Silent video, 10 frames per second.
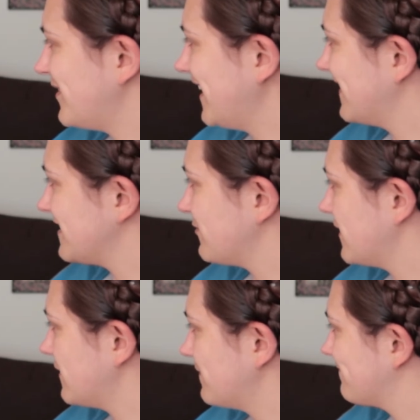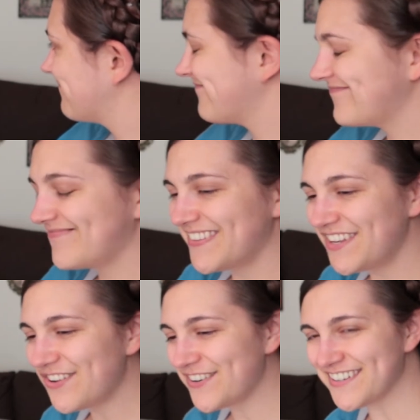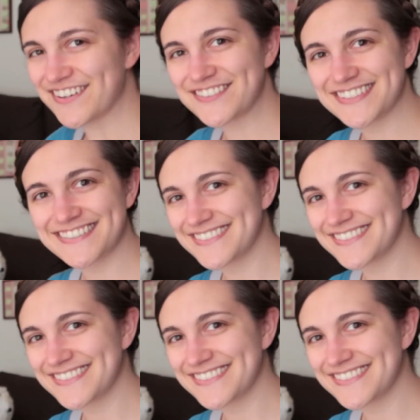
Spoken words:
don't like this weather. No, we don't.